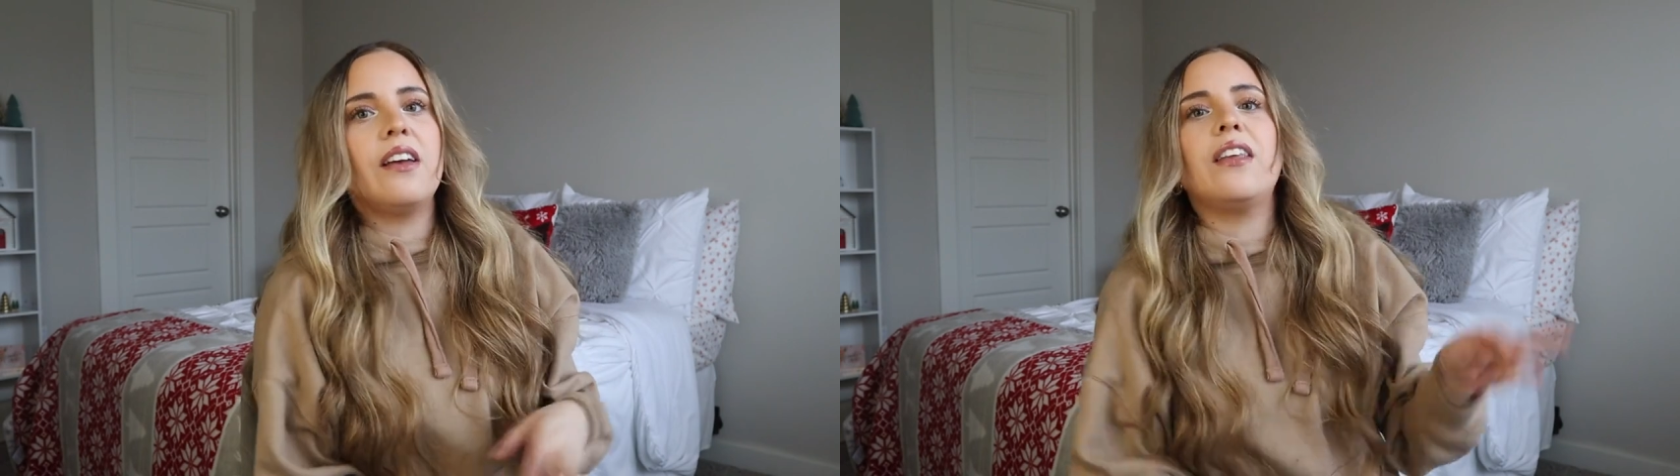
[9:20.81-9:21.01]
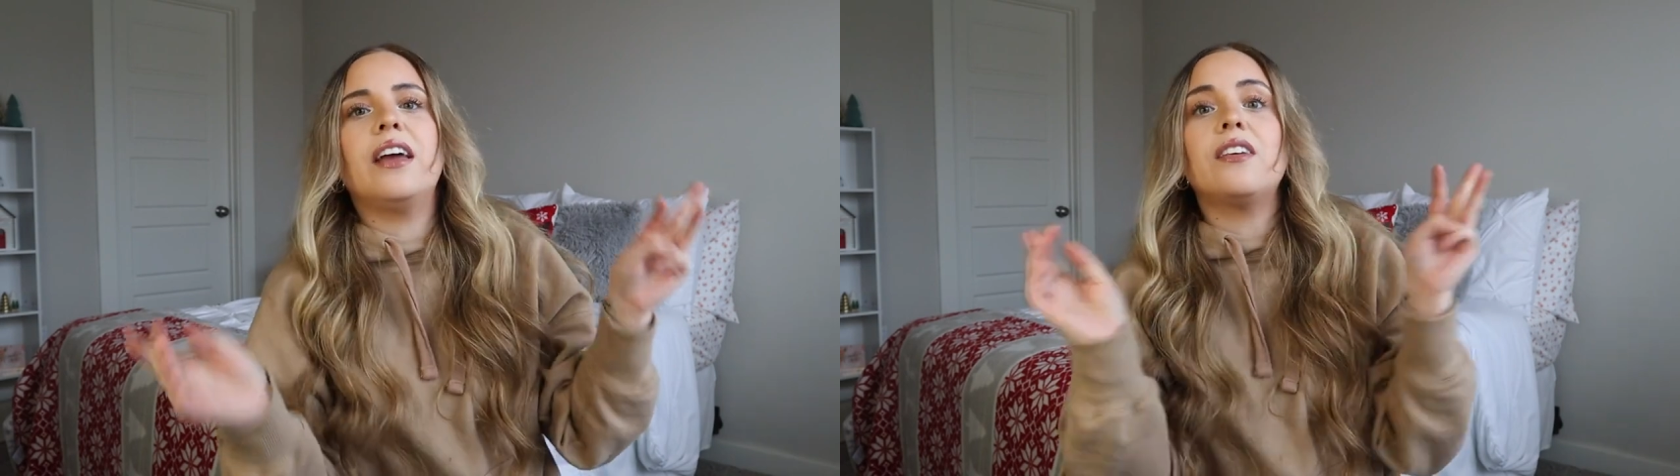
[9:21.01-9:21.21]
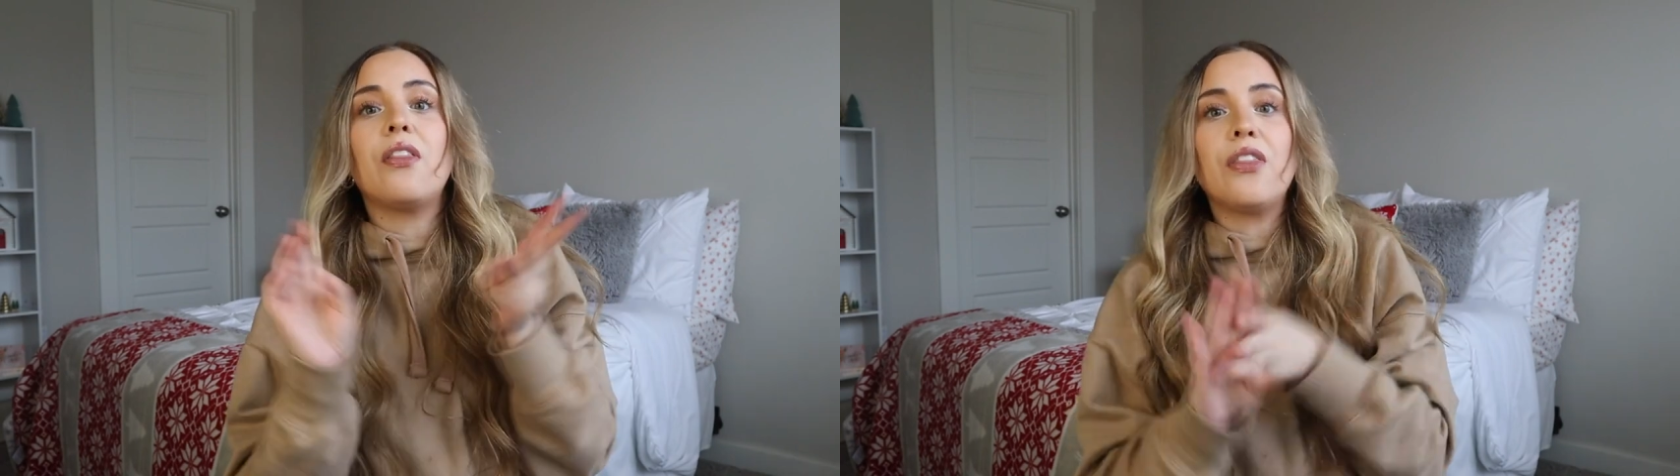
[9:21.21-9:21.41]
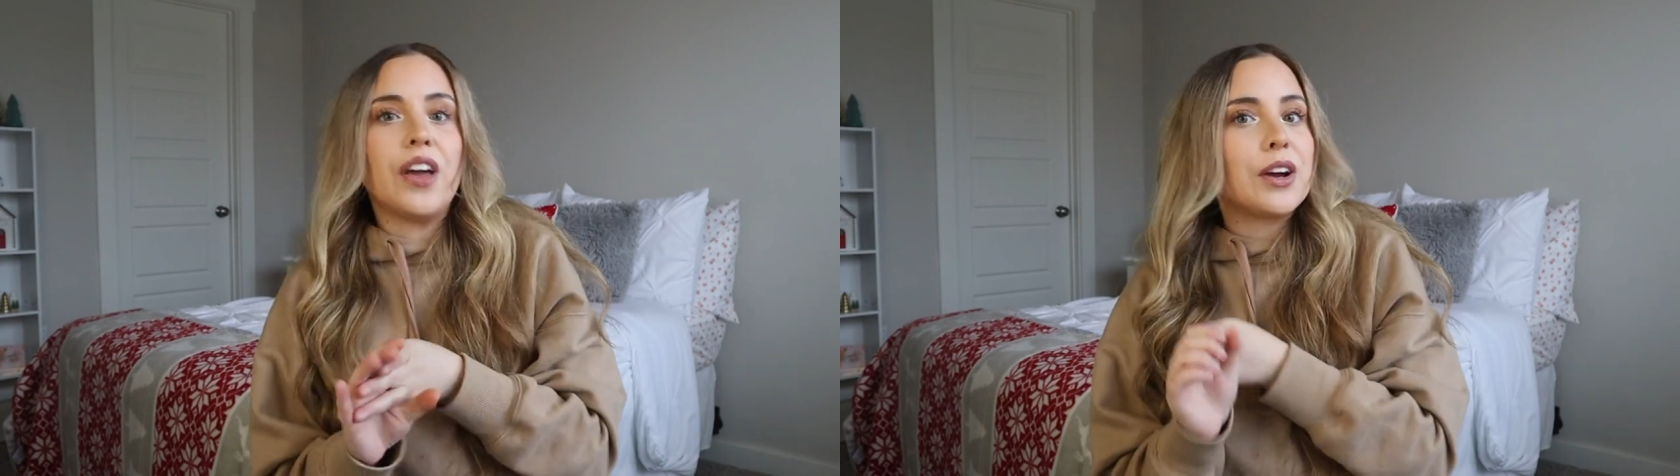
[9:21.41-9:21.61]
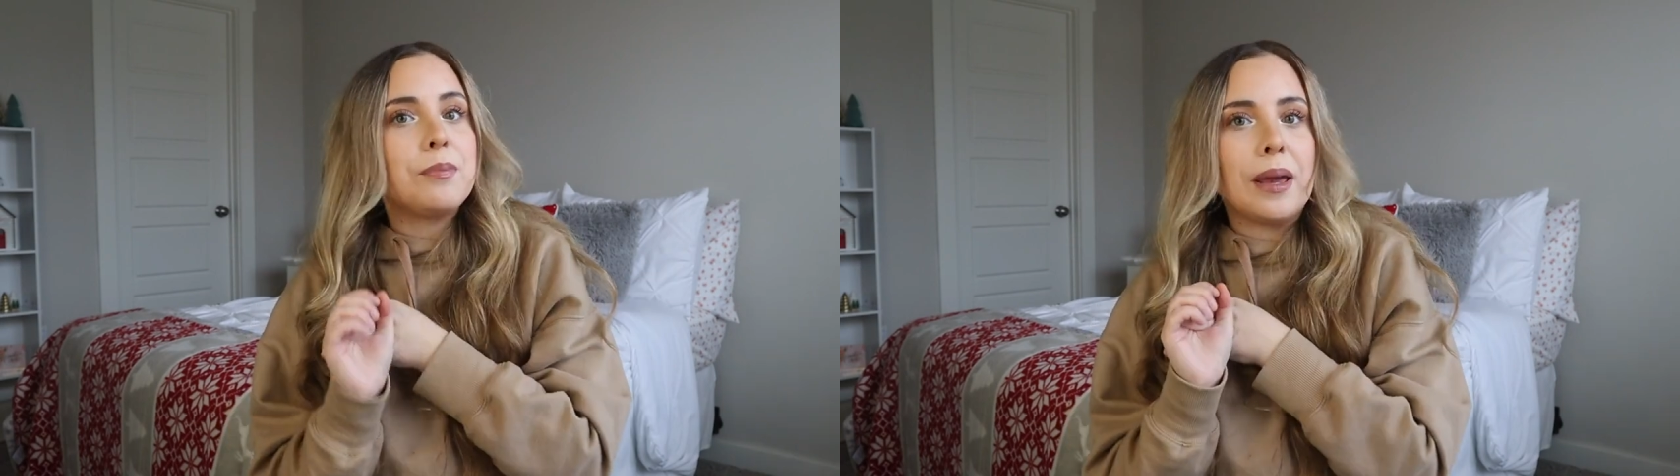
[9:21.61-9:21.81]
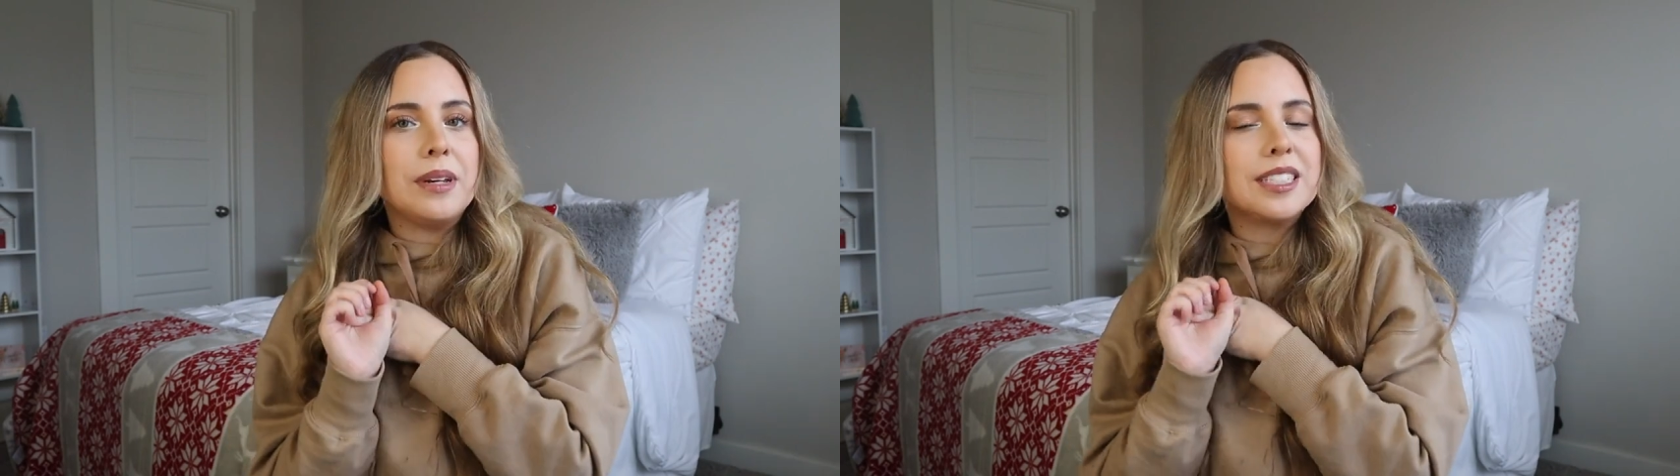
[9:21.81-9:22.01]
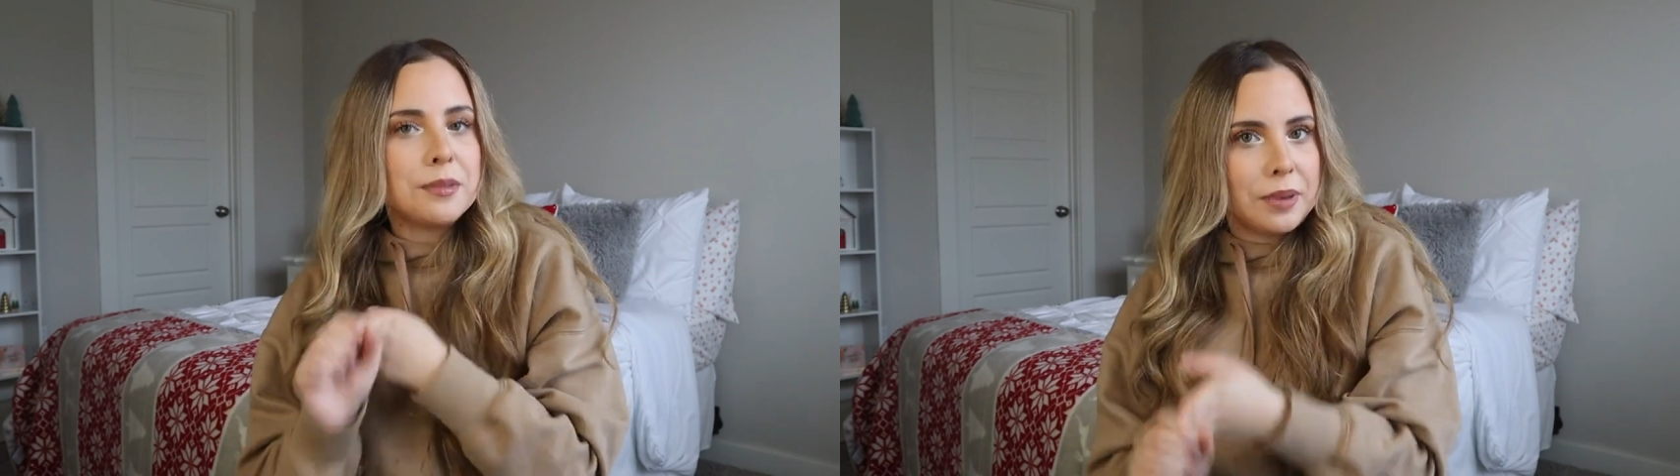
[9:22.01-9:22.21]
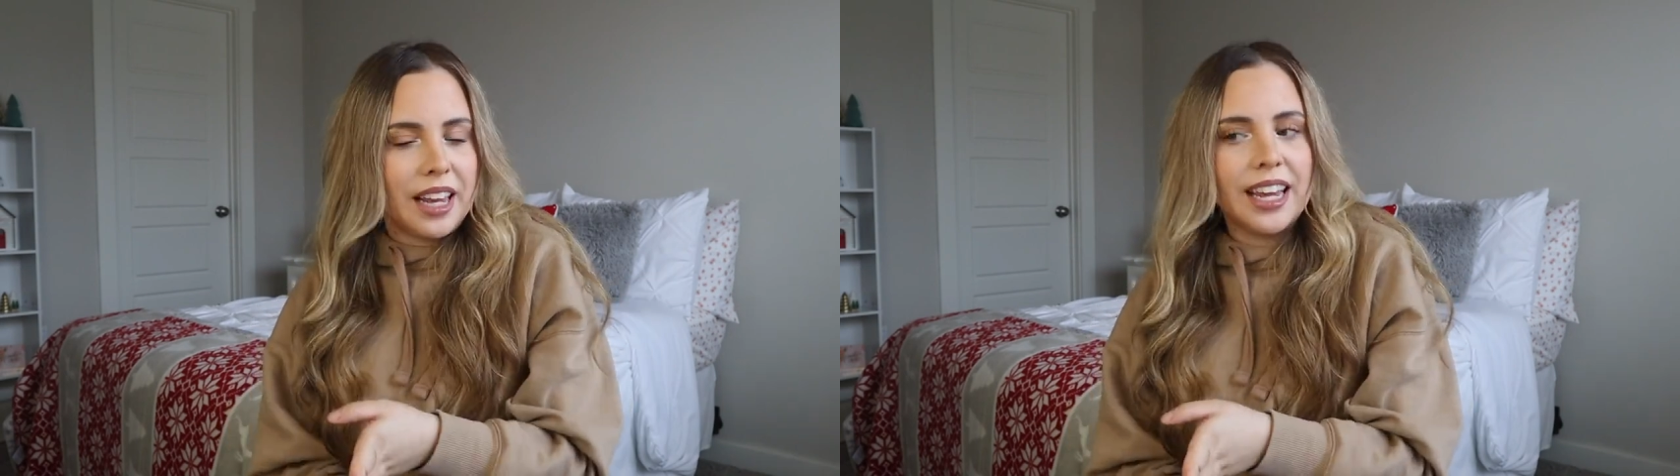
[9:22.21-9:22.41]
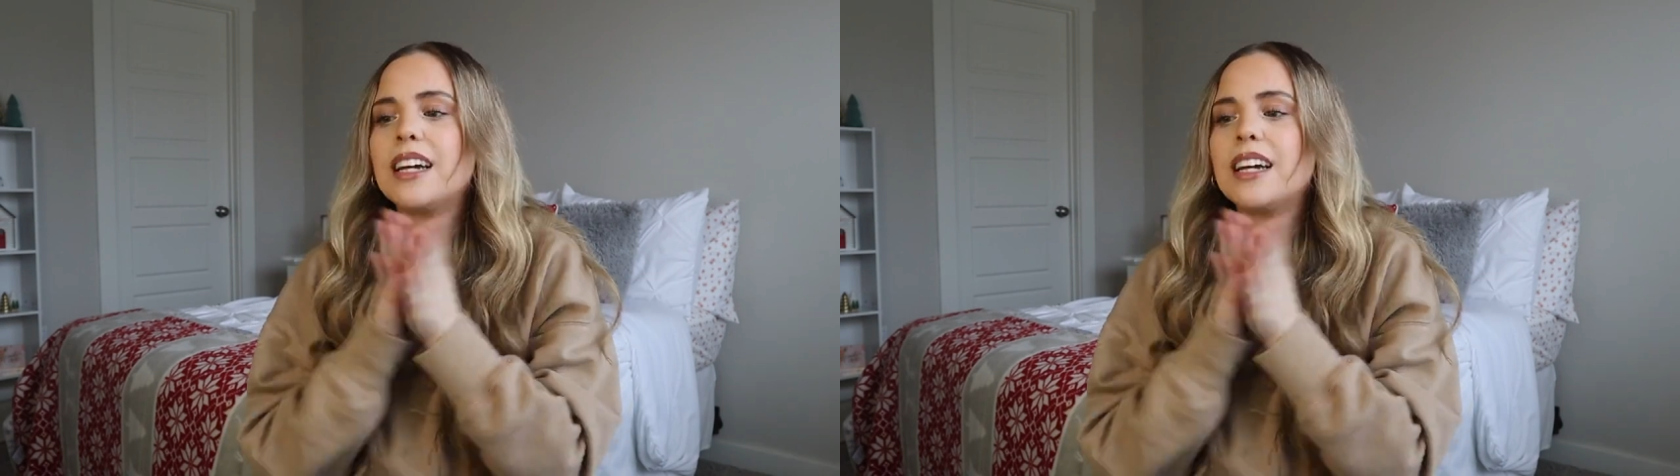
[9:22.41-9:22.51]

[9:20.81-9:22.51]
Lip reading: and then their baby-to-be